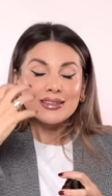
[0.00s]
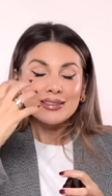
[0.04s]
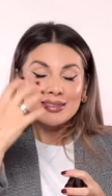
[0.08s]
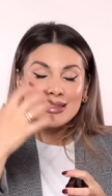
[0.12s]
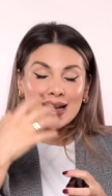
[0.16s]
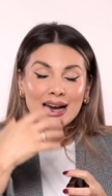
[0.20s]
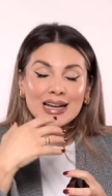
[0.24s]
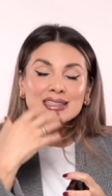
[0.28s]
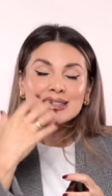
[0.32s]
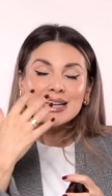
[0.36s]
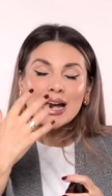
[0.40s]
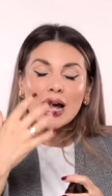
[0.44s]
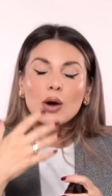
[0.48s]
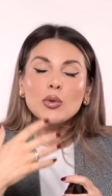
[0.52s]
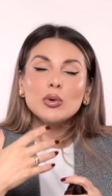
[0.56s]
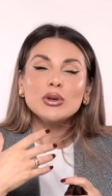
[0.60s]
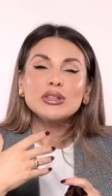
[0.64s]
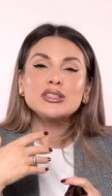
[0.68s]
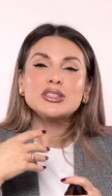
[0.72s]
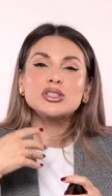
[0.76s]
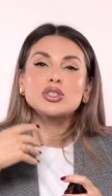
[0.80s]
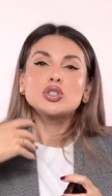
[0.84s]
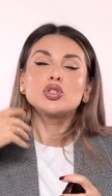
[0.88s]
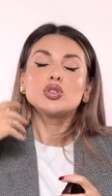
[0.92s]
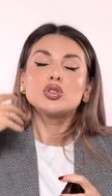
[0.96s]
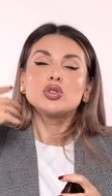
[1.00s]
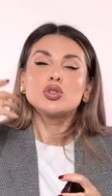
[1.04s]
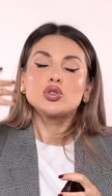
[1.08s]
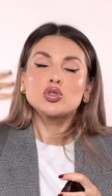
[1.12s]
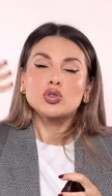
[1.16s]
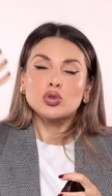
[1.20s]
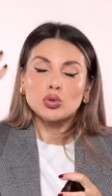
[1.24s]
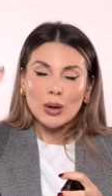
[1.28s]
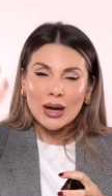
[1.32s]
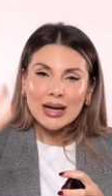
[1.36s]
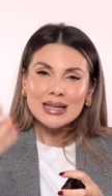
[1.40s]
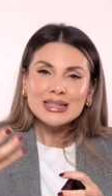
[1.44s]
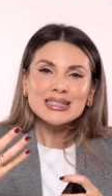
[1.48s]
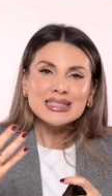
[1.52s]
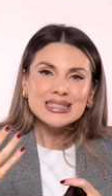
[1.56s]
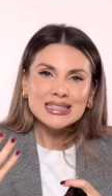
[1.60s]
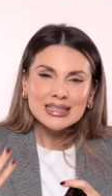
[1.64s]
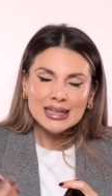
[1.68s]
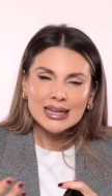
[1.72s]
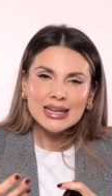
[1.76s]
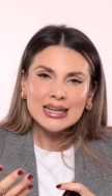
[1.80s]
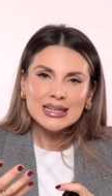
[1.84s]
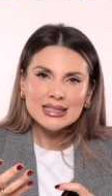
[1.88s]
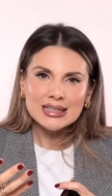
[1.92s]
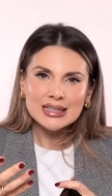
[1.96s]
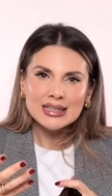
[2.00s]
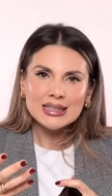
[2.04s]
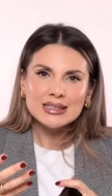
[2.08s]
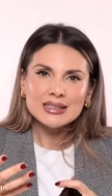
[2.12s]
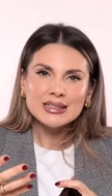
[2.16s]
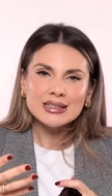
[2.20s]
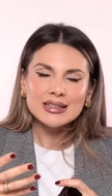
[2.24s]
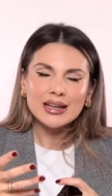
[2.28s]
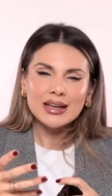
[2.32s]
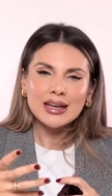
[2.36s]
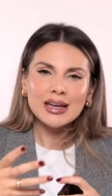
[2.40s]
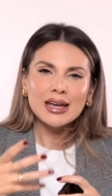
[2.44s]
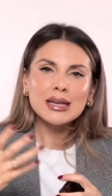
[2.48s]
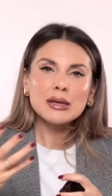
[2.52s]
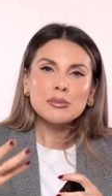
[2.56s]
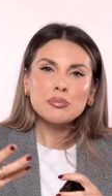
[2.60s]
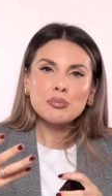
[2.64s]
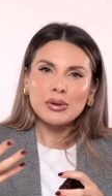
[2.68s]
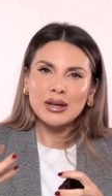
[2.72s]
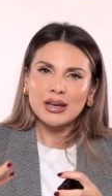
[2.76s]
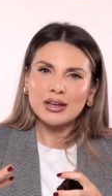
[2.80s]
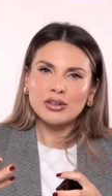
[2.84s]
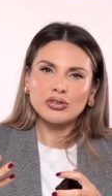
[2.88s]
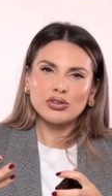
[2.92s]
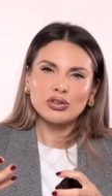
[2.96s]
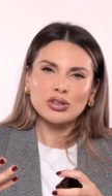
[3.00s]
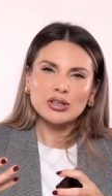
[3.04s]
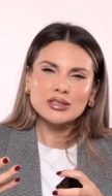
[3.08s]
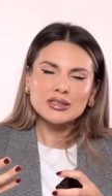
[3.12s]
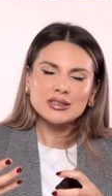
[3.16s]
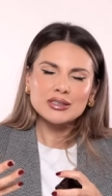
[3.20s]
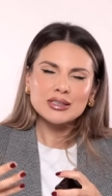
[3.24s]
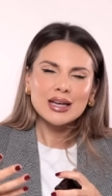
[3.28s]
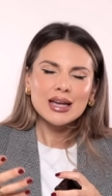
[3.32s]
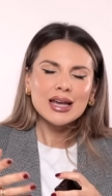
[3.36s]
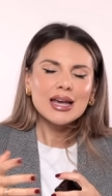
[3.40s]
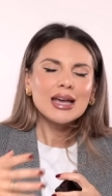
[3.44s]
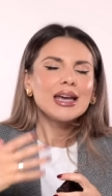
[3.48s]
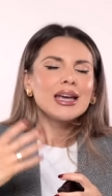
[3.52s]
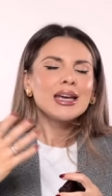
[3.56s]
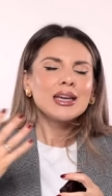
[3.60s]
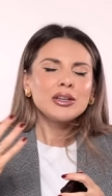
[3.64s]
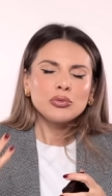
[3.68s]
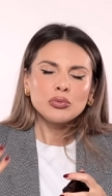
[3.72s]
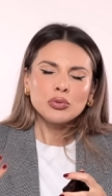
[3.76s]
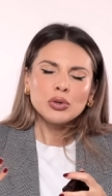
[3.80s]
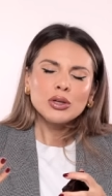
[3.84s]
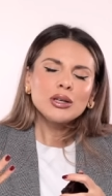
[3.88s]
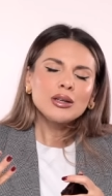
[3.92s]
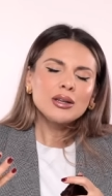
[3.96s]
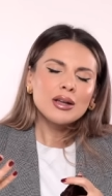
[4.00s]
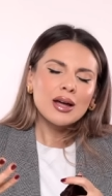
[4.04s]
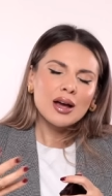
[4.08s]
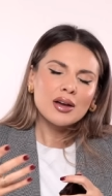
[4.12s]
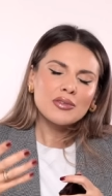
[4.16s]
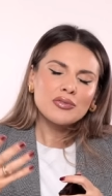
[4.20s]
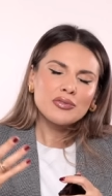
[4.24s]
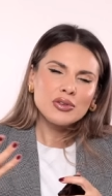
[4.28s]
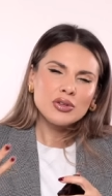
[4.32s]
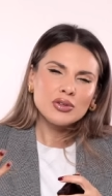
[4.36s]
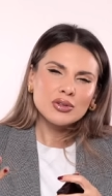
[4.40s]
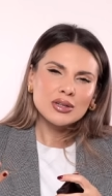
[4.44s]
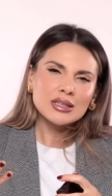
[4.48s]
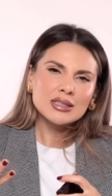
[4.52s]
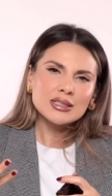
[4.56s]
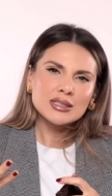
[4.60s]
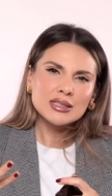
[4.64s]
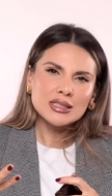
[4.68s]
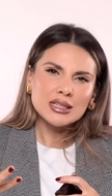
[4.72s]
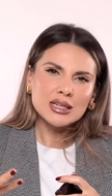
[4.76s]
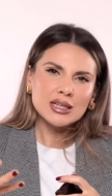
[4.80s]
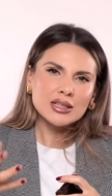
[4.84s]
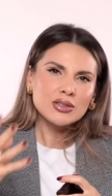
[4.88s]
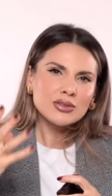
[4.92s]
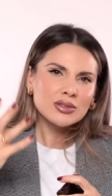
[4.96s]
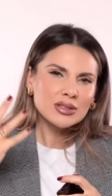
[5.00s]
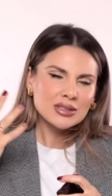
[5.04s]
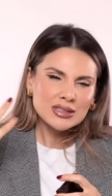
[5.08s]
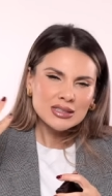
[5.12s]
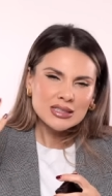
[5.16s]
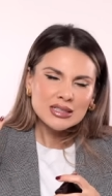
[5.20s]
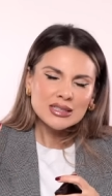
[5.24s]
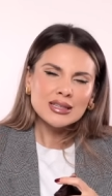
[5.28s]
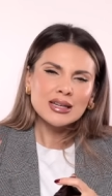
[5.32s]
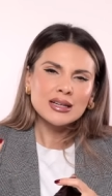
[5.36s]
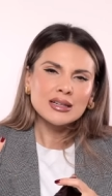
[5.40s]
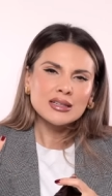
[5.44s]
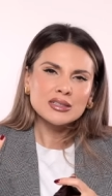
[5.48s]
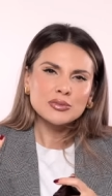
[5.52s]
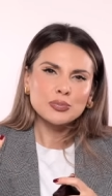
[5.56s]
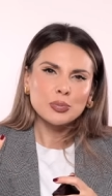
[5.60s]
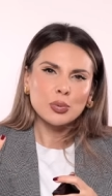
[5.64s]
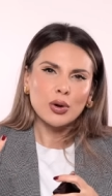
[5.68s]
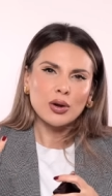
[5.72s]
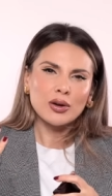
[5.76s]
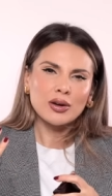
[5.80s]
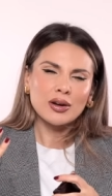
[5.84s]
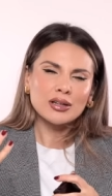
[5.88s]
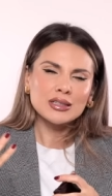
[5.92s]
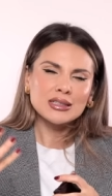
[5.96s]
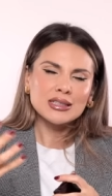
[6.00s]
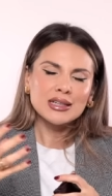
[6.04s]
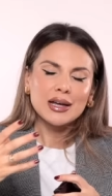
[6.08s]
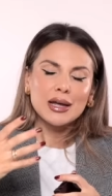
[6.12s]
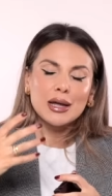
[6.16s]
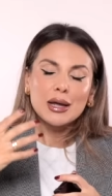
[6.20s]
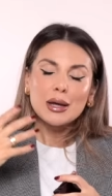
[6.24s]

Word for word: That's how it's translated in pictures. In real life, you can see it. You can see that it's product.